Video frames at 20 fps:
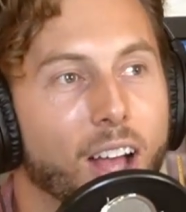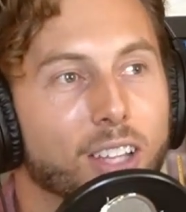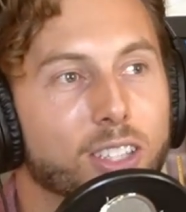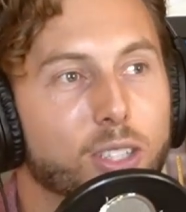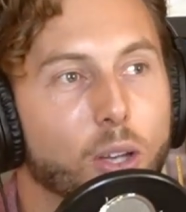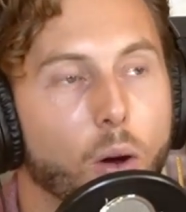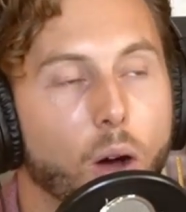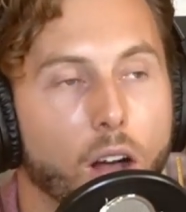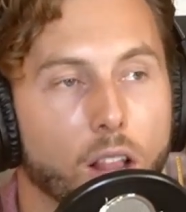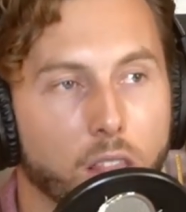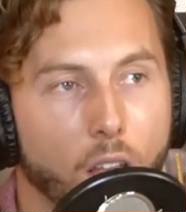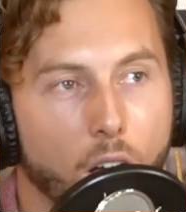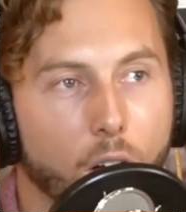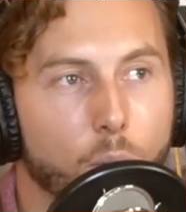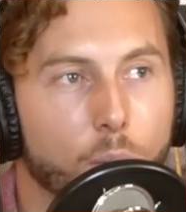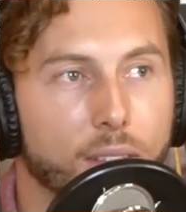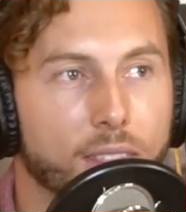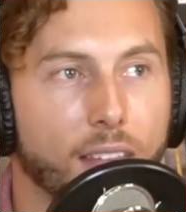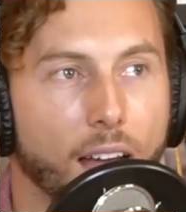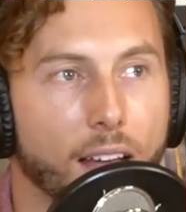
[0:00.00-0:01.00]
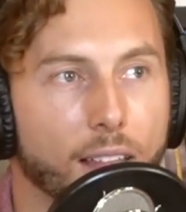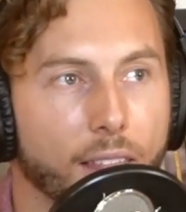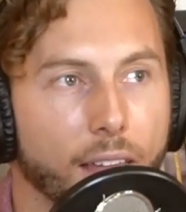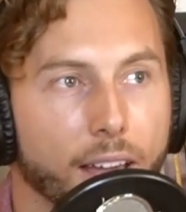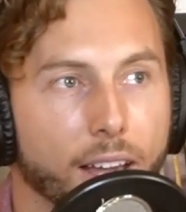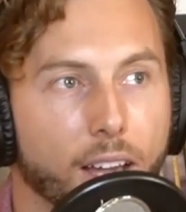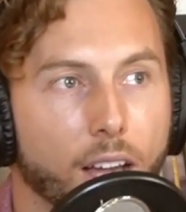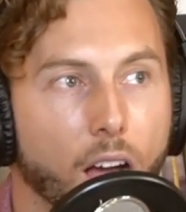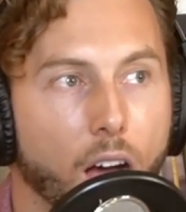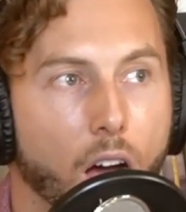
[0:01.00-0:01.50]
So along with that,
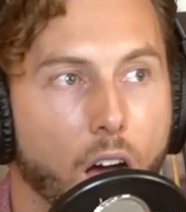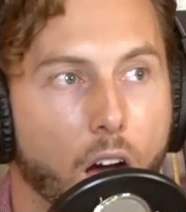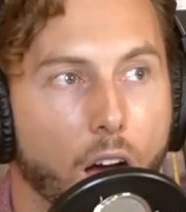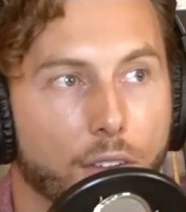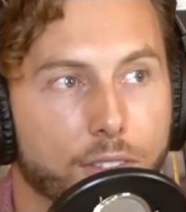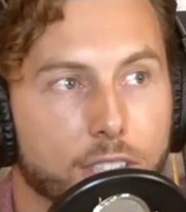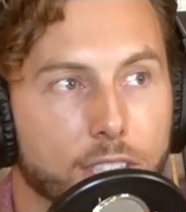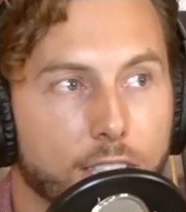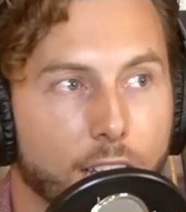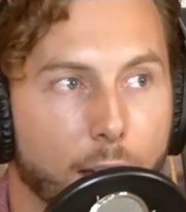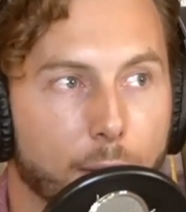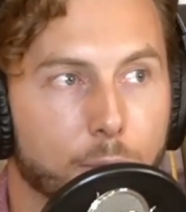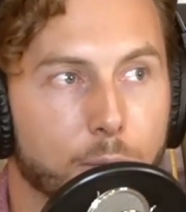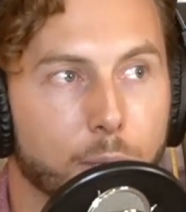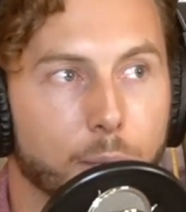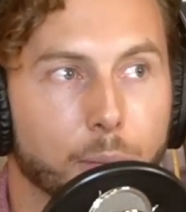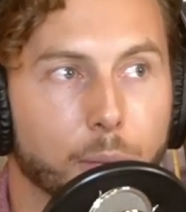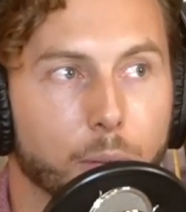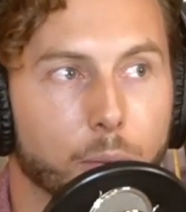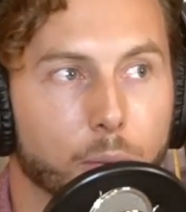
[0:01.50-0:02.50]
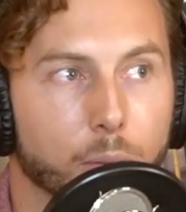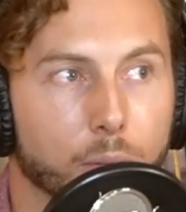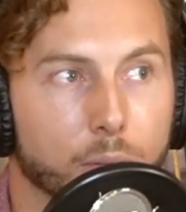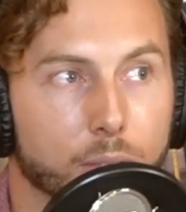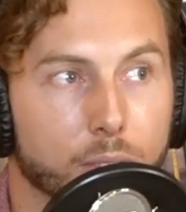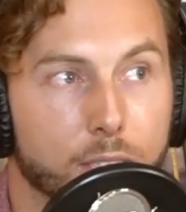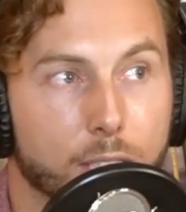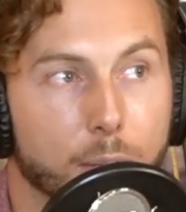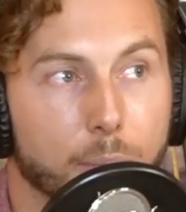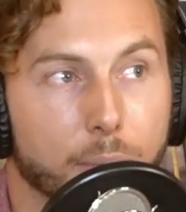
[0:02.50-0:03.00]
like oftentimes people
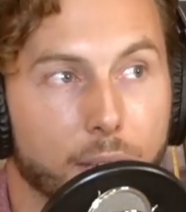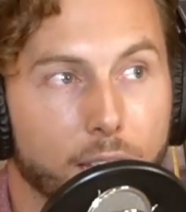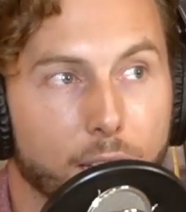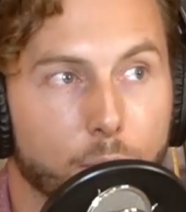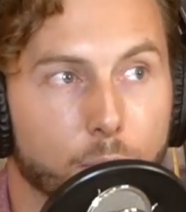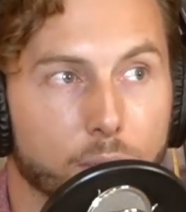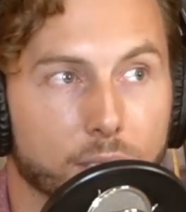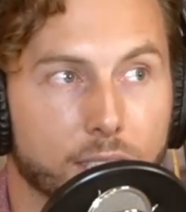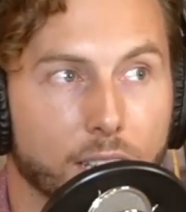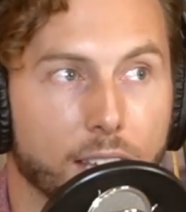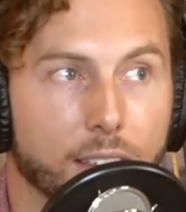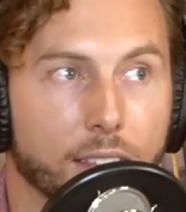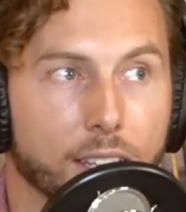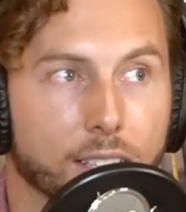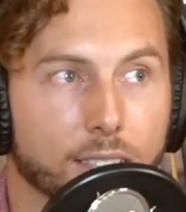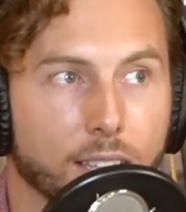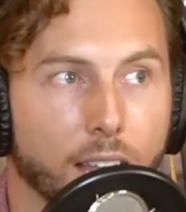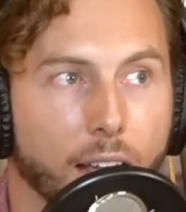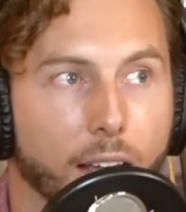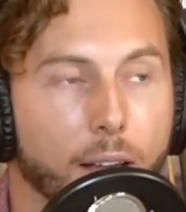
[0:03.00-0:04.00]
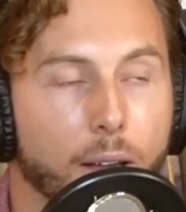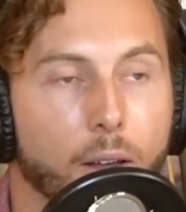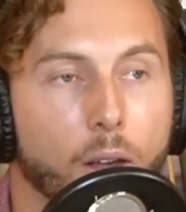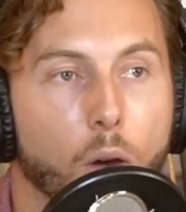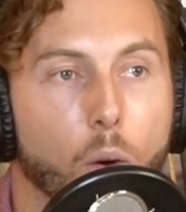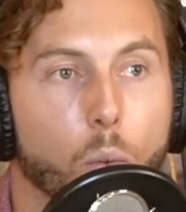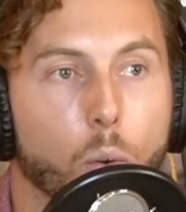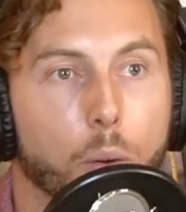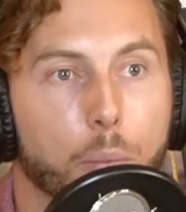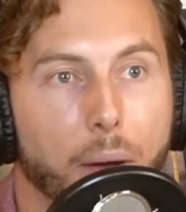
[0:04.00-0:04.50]
to me will say things like,
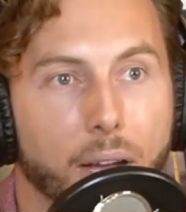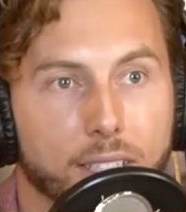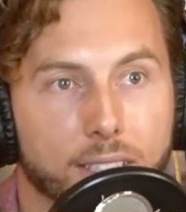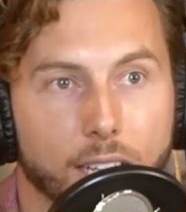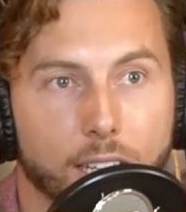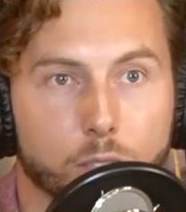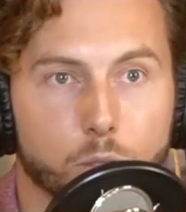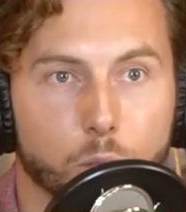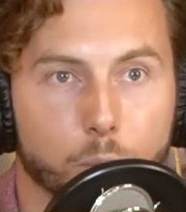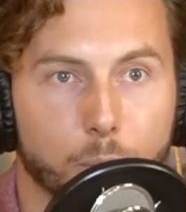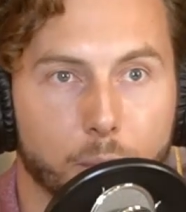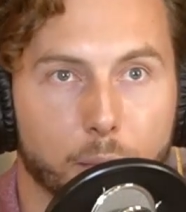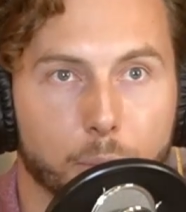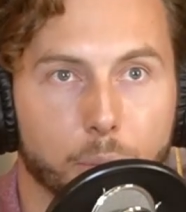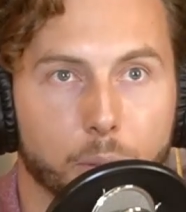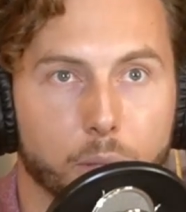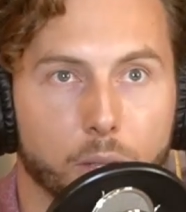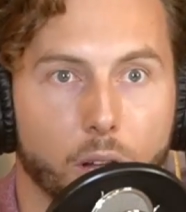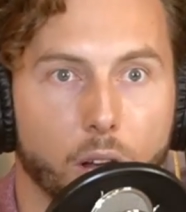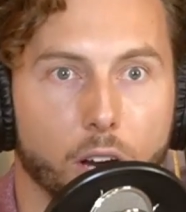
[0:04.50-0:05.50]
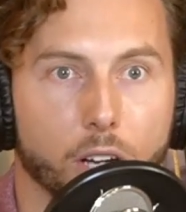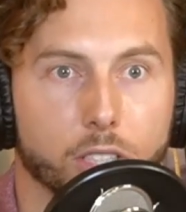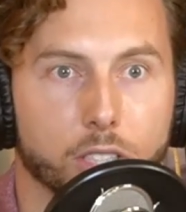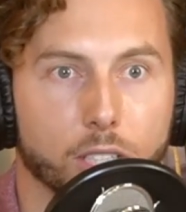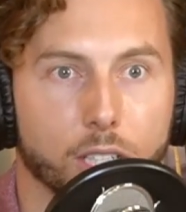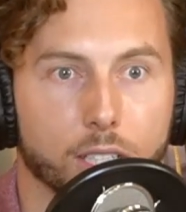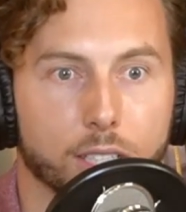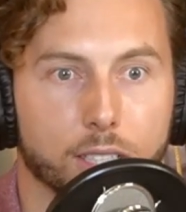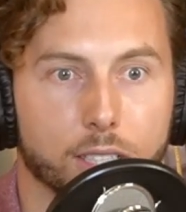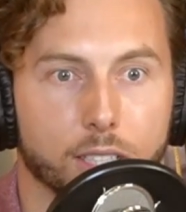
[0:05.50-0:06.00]
well, bisexual people are
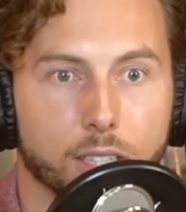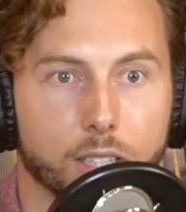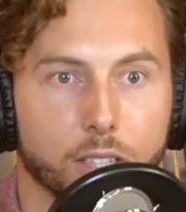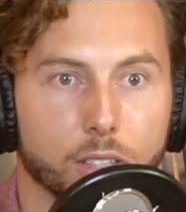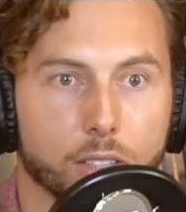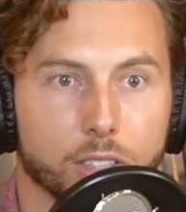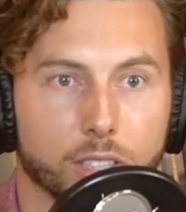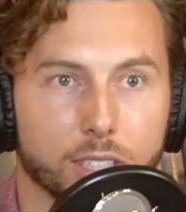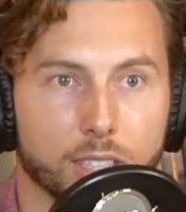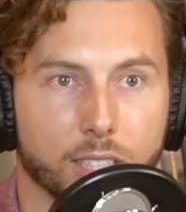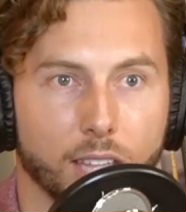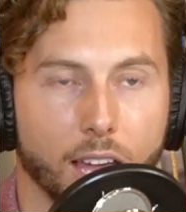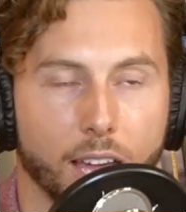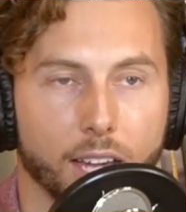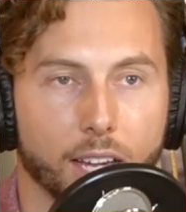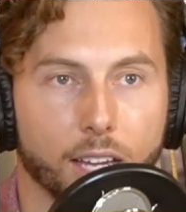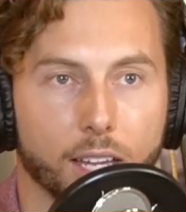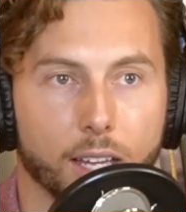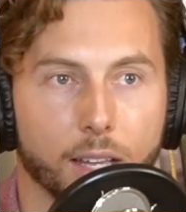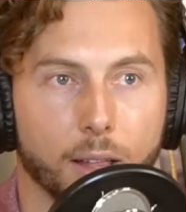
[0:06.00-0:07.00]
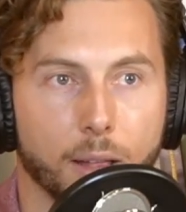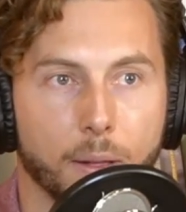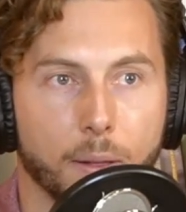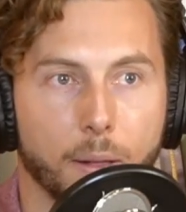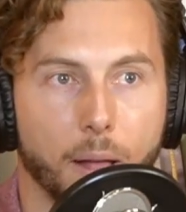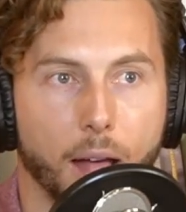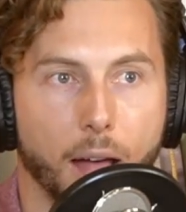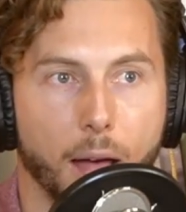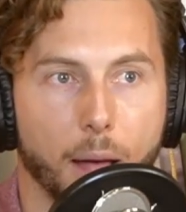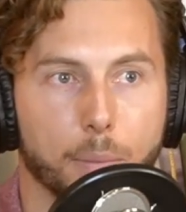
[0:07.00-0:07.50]
they'll just like
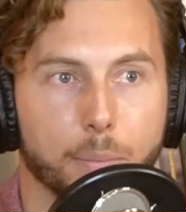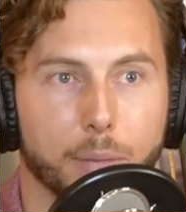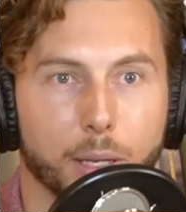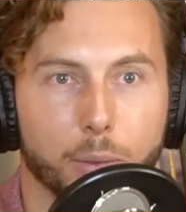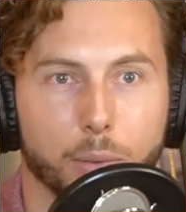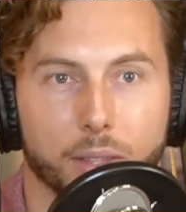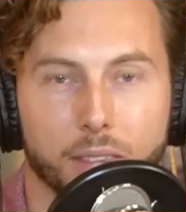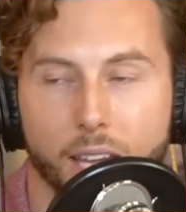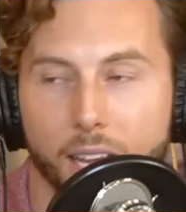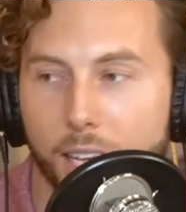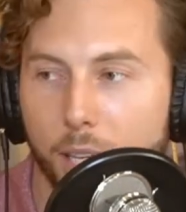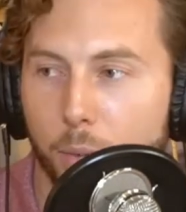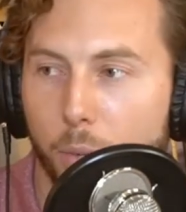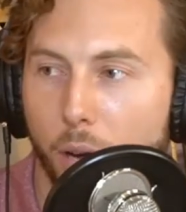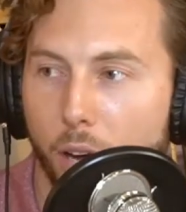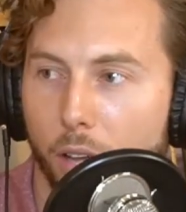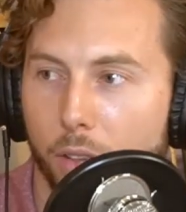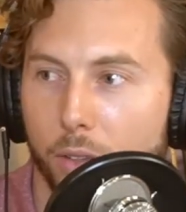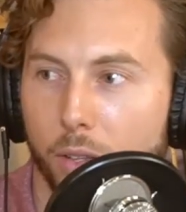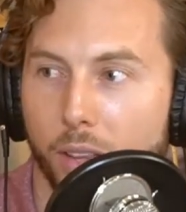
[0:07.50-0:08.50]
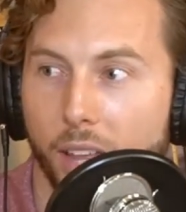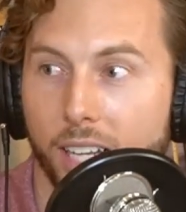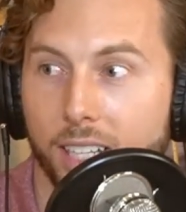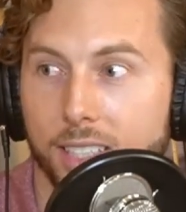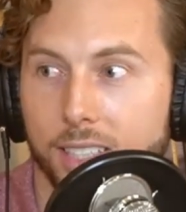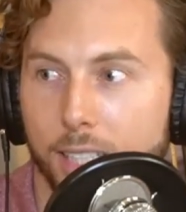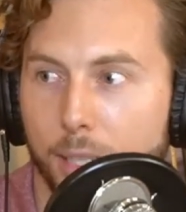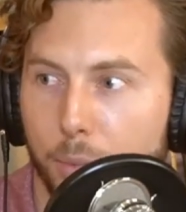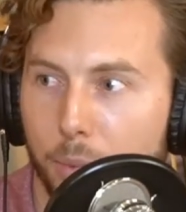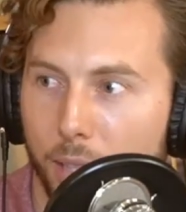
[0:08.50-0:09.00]
be with anyone, they'll like
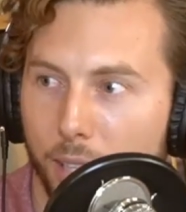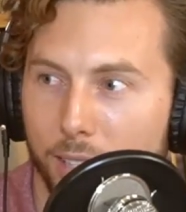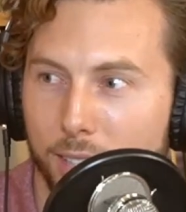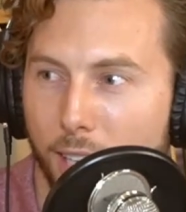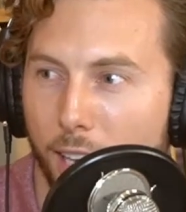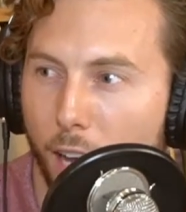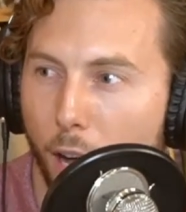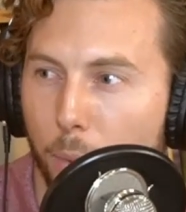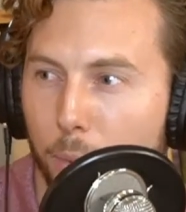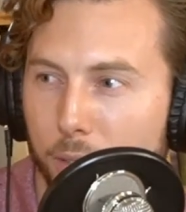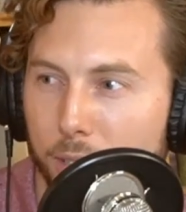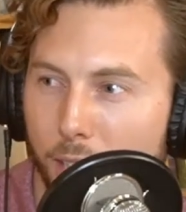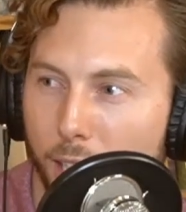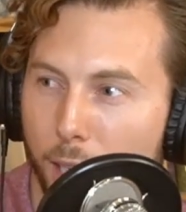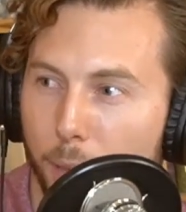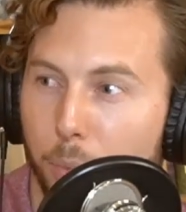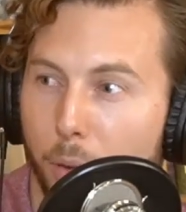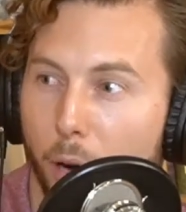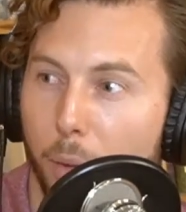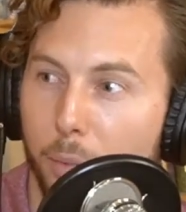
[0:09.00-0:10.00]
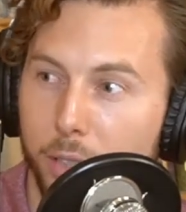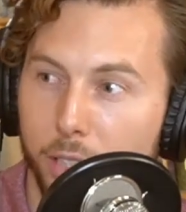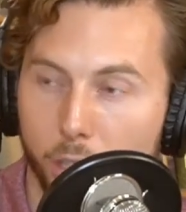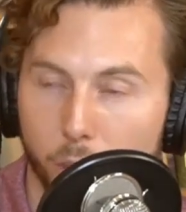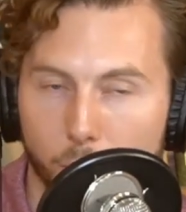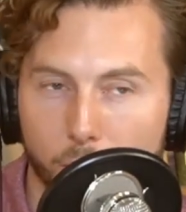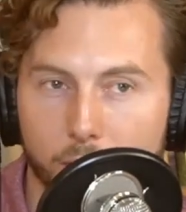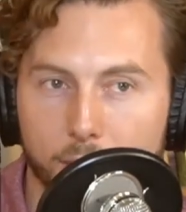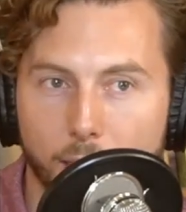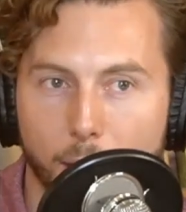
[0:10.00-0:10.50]
sleep with, it's like almost like a
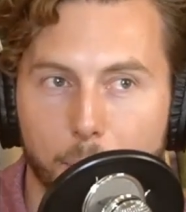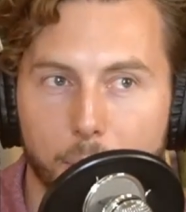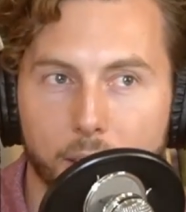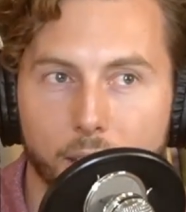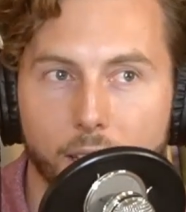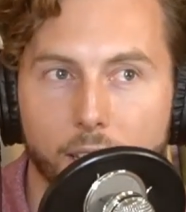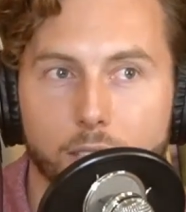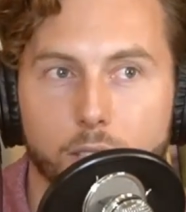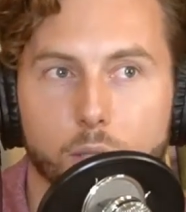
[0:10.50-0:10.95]
promiscuity type of thing.